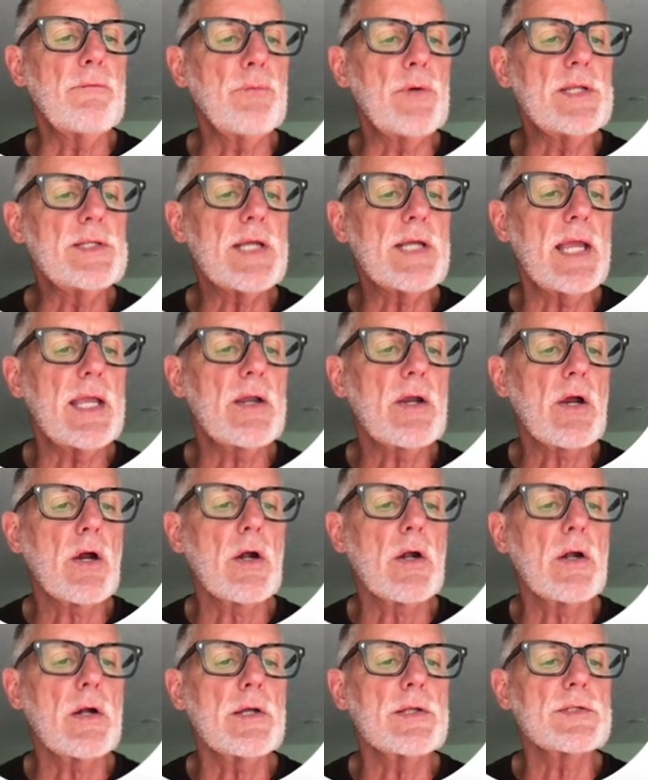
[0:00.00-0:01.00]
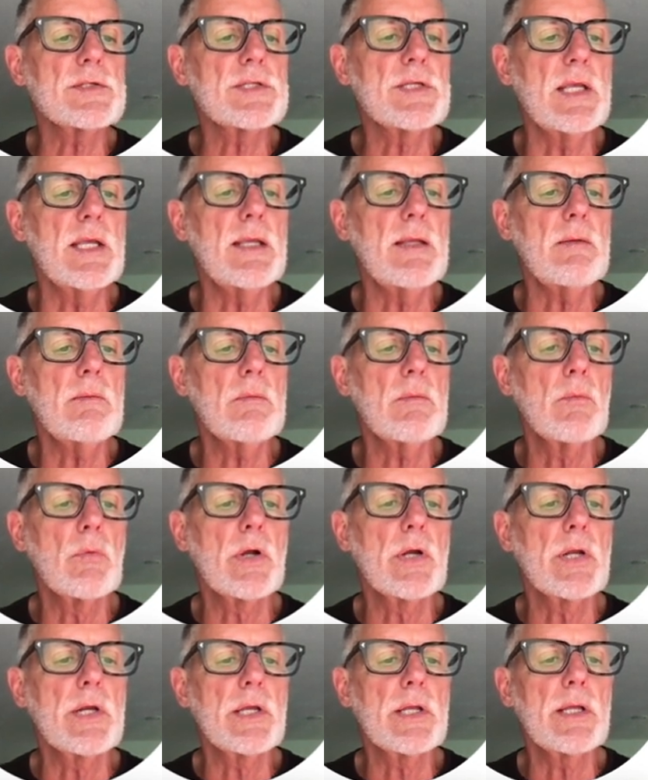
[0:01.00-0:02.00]
we take currency, we're
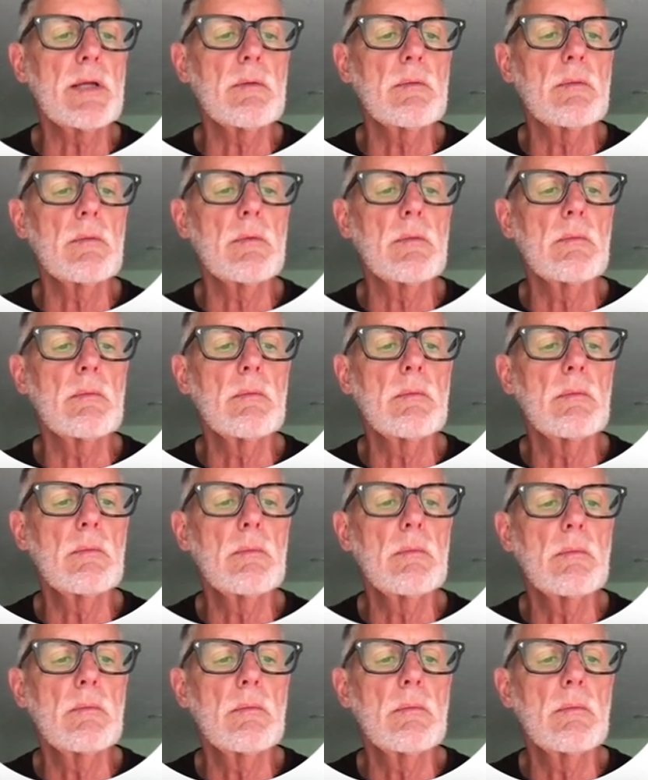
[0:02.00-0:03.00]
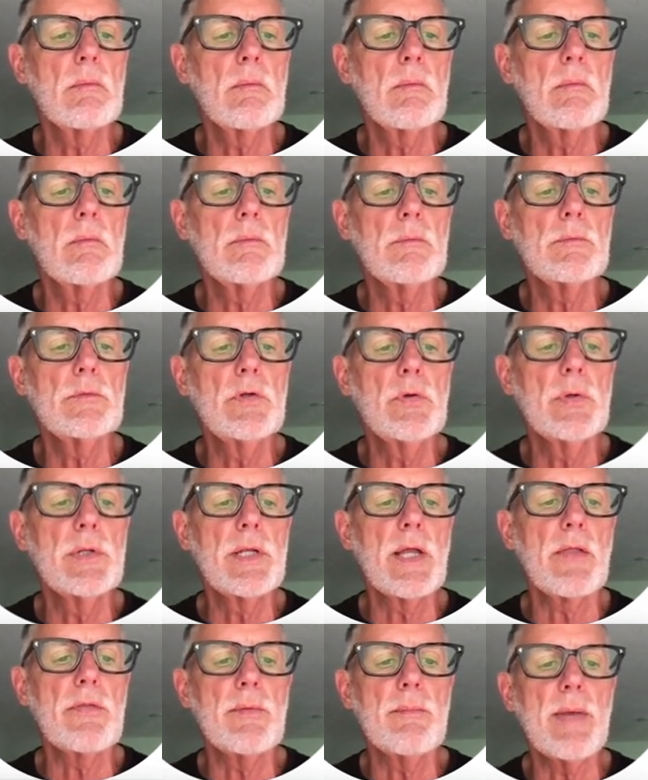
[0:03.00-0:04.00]
going to do
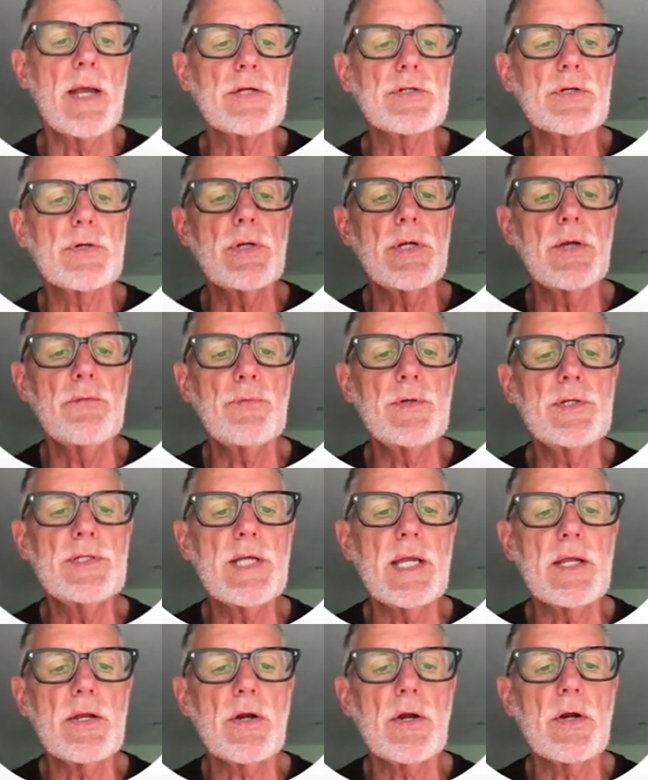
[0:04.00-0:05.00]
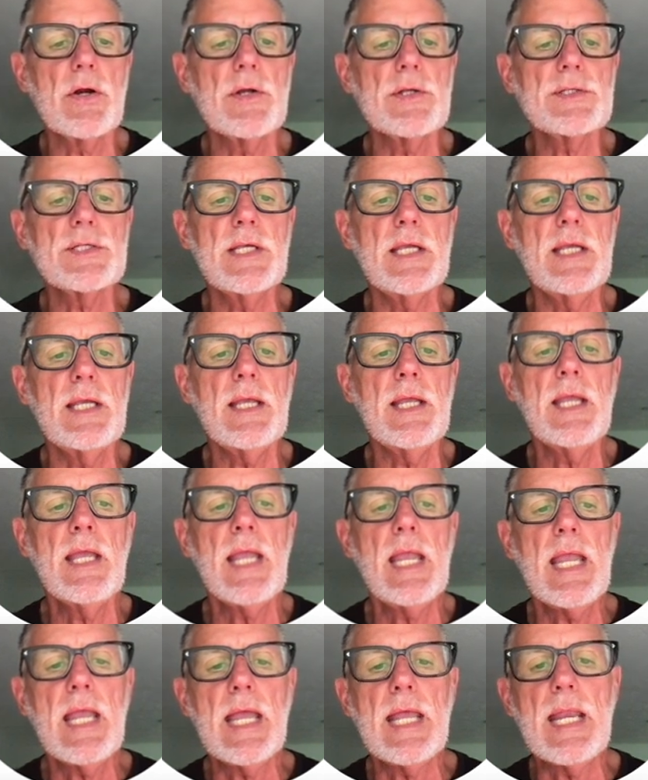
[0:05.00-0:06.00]
another measure here. If we take currency
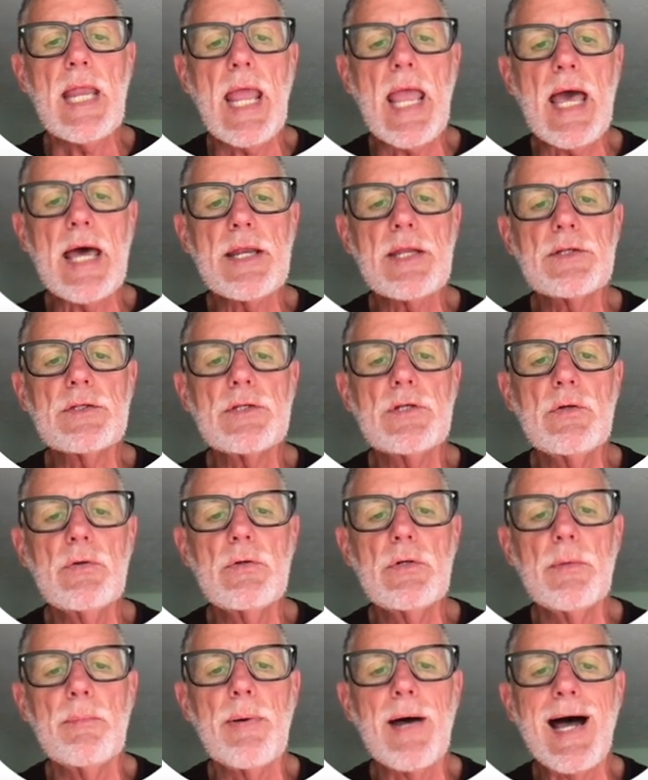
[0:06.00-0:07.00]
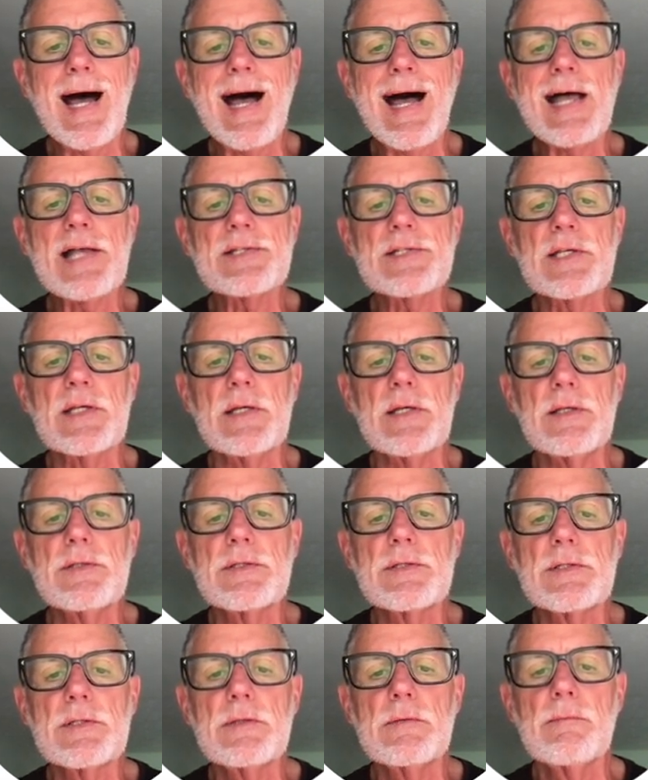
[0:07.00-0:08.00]
and add it to
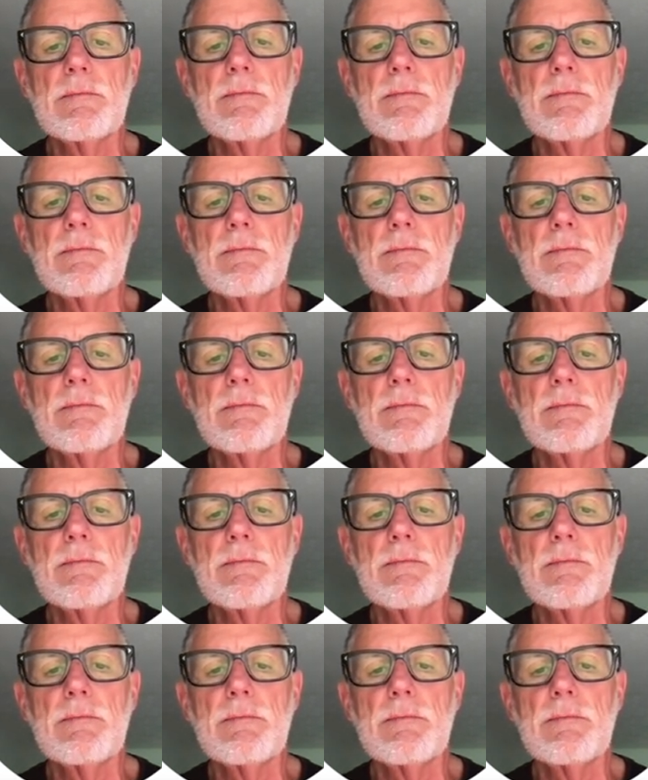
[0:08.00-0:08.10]
deposits,